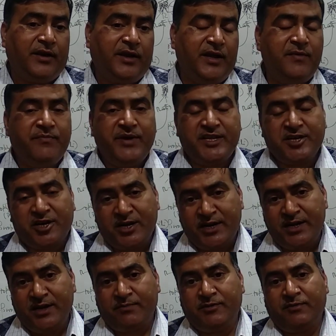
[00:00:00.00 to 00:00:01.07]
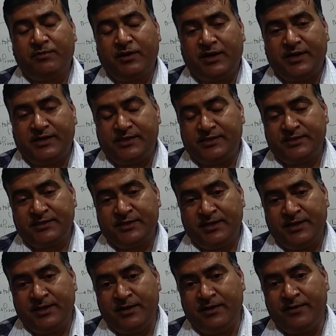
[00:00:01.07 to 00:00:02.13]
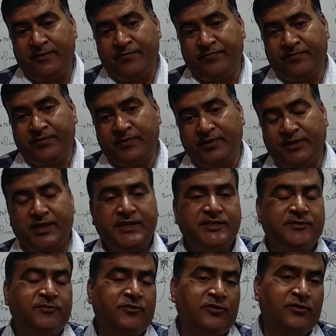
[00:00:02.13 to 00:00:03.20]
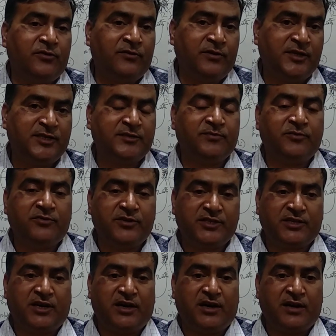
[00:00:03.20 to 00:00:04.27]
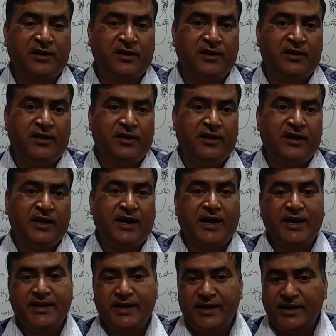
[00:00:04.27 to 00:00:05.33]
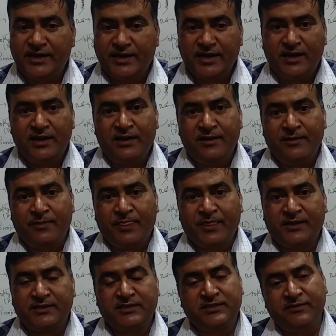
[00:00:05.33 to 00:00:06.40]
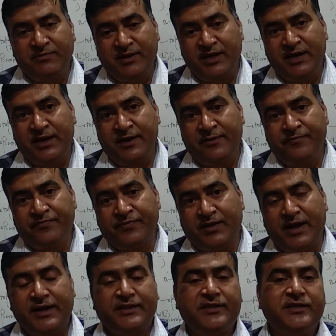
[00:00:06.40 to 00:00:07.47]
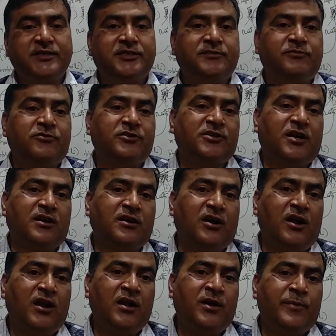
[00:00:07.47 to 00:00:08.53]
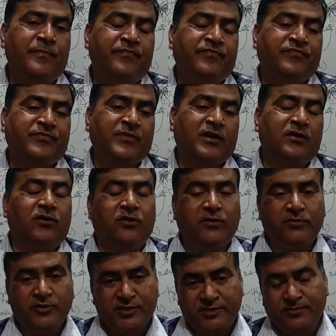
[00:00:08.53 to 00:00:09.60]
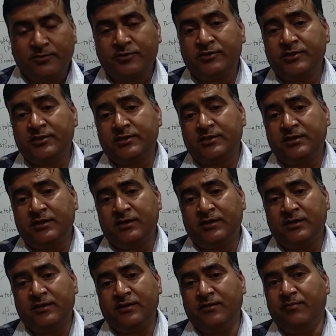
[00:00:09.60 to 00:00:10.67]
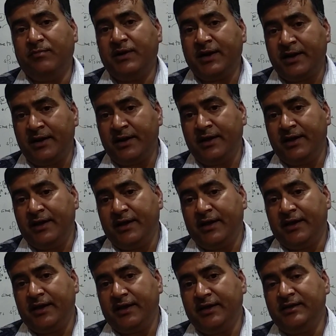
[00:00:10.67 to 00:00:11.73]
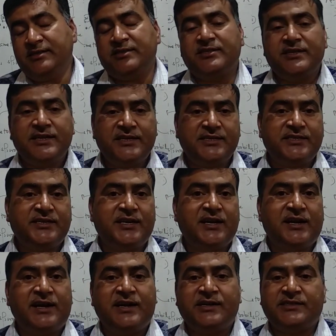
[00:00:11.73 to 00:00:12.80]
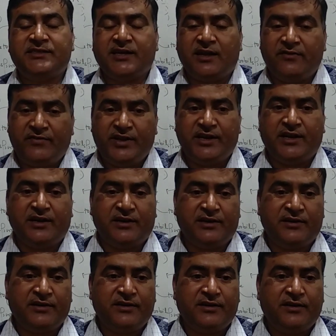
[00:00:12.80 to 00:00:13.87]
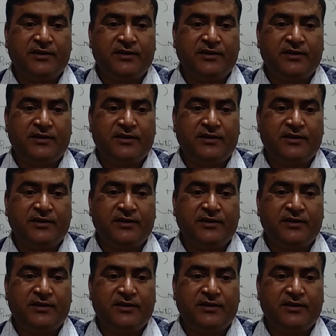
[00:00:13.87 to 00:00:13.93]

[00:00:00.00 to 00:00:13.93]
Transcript: In majority of the plants, the spores are identical, similar, and these spores are called homospores. But in Selaginella and Salvinia,